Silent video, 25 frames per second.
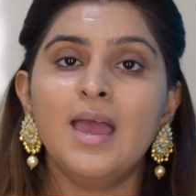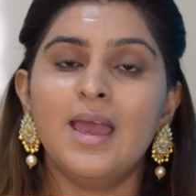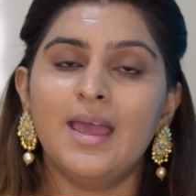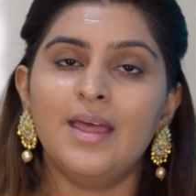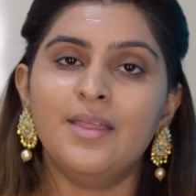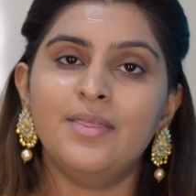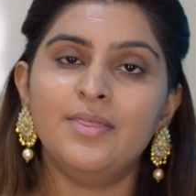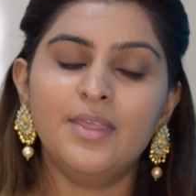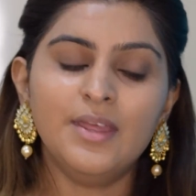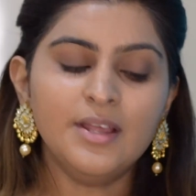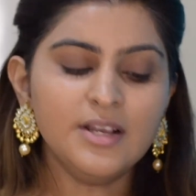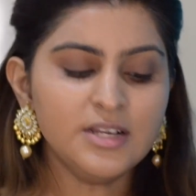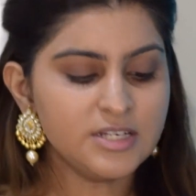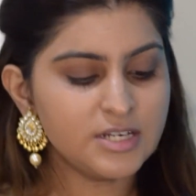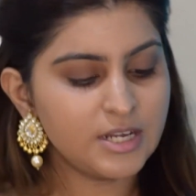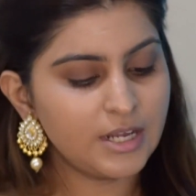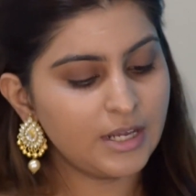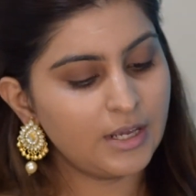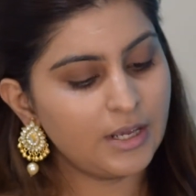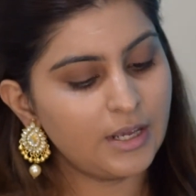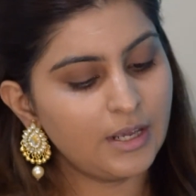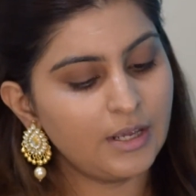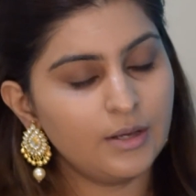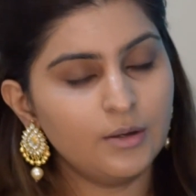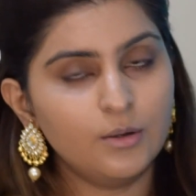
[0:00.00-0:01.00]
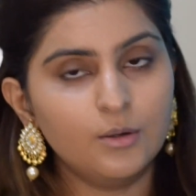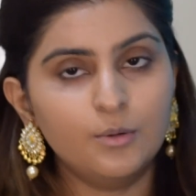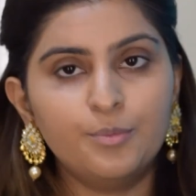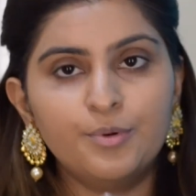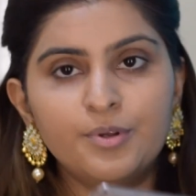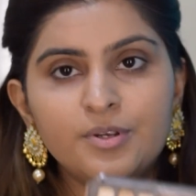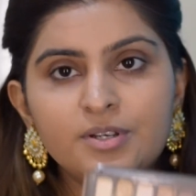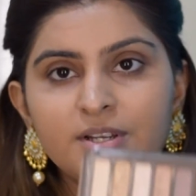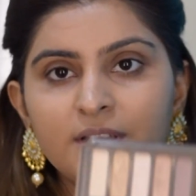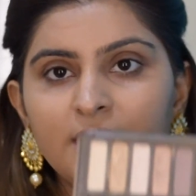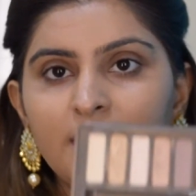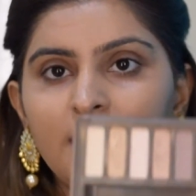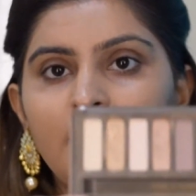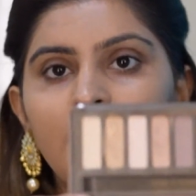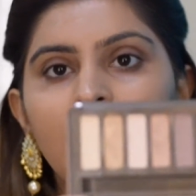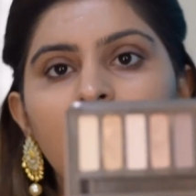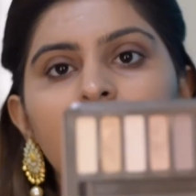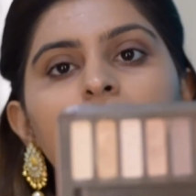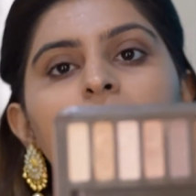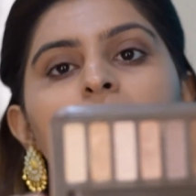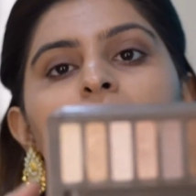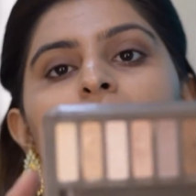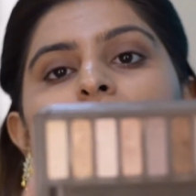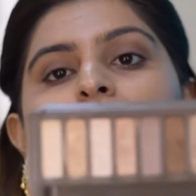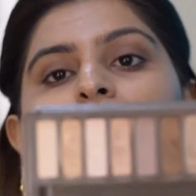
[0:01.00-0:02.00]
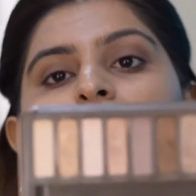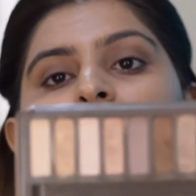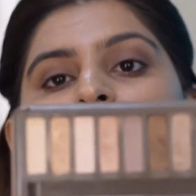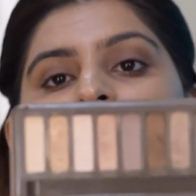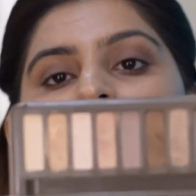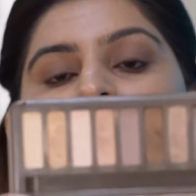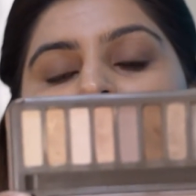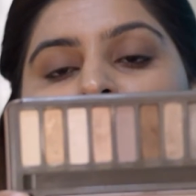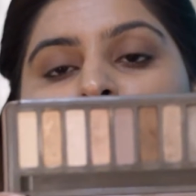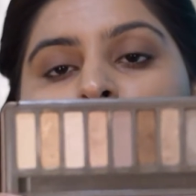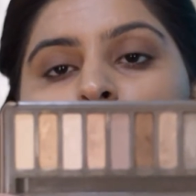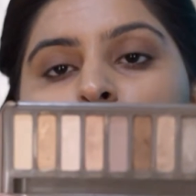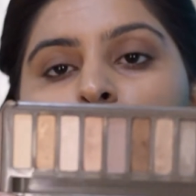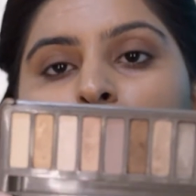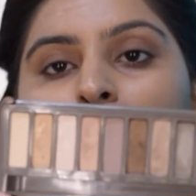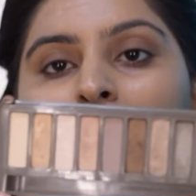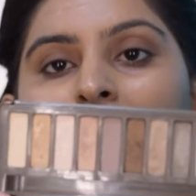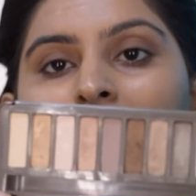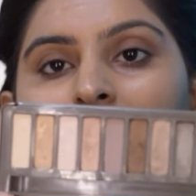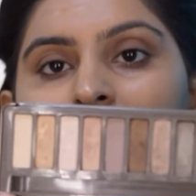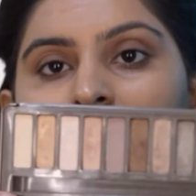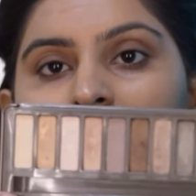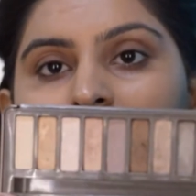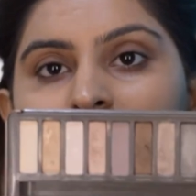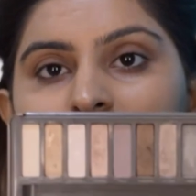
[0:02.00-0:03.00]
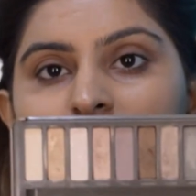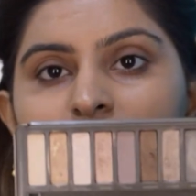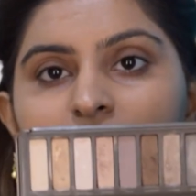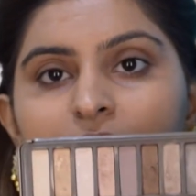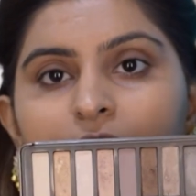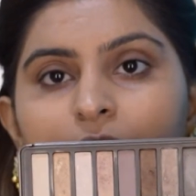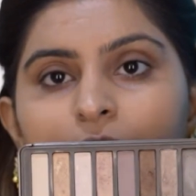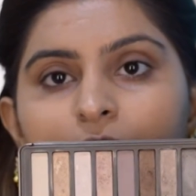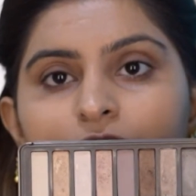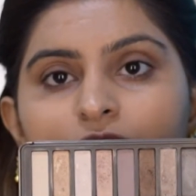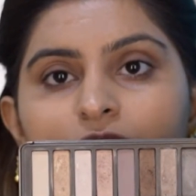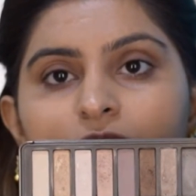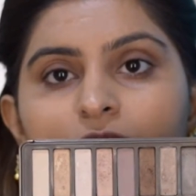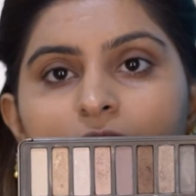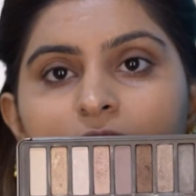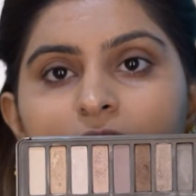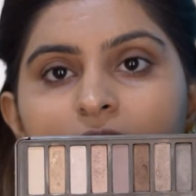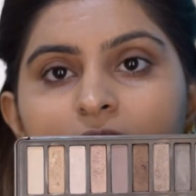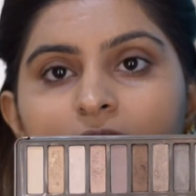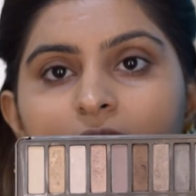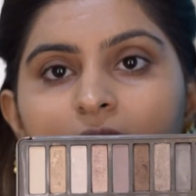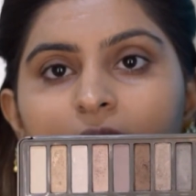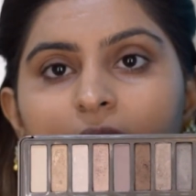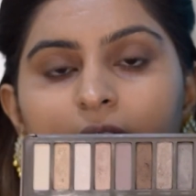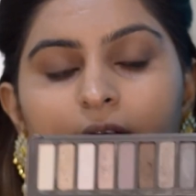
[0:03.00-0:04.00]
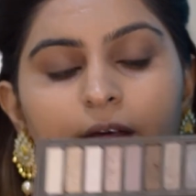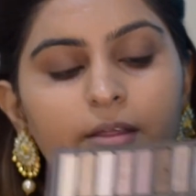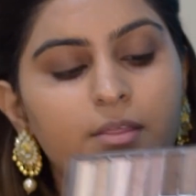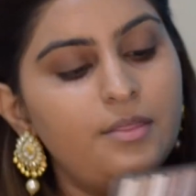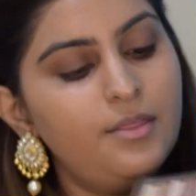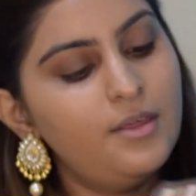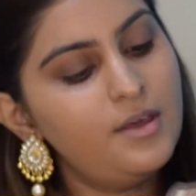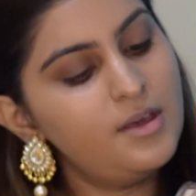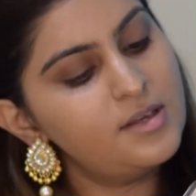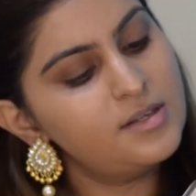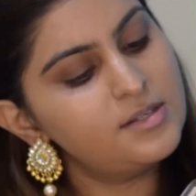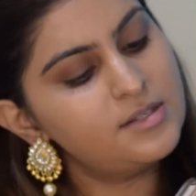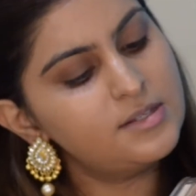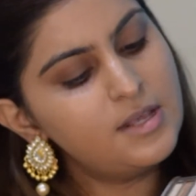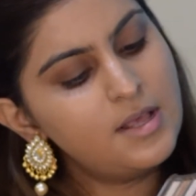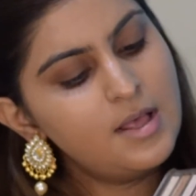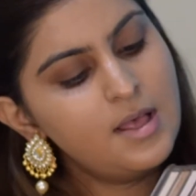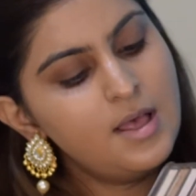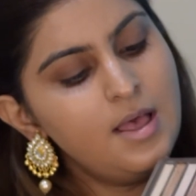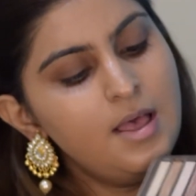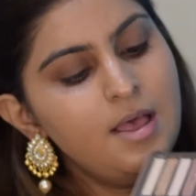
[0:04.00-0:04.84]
And then taking Urban Decay Naked 2 palette, which looks like this.